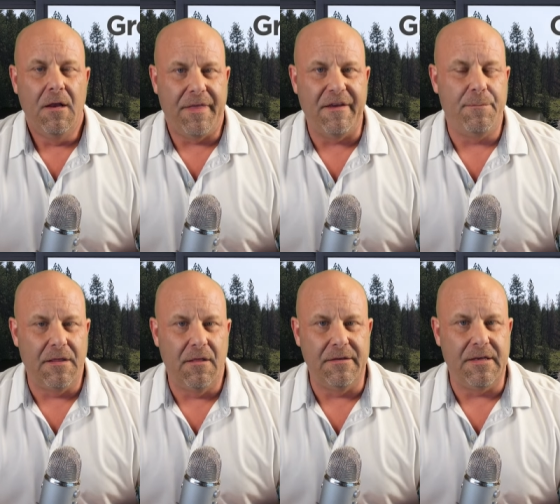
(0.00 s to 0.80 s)
They've
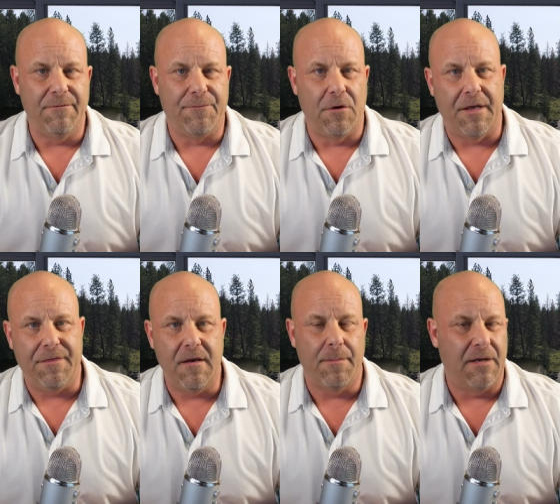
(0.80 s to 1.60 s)
been lending for, I
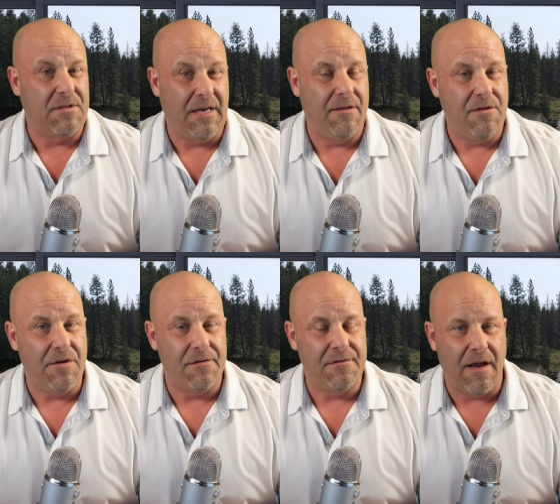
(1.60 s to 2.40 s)
think, about ten
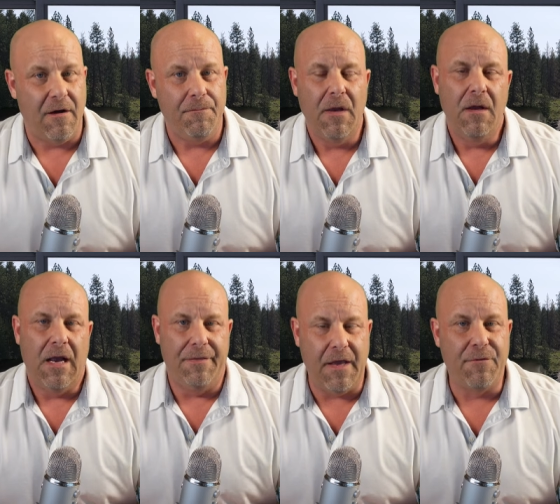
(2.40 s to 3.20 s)
years now,
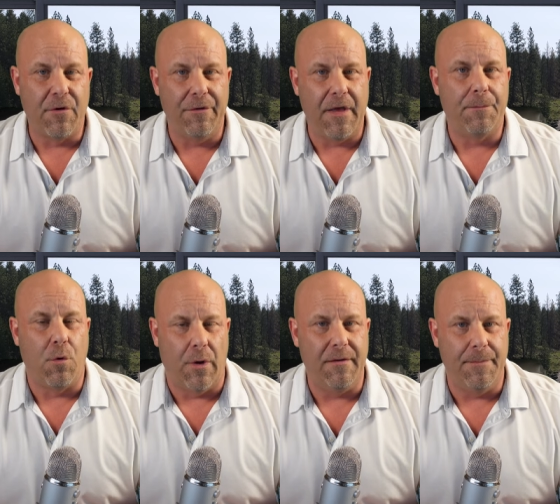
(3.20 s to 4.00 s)
and they've grown up
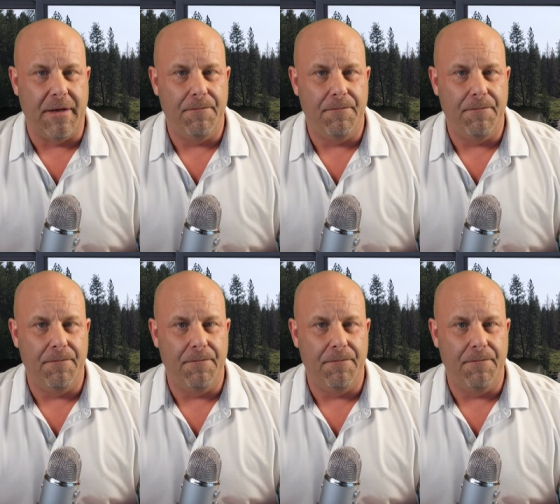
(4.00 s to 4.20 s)
quite a bit.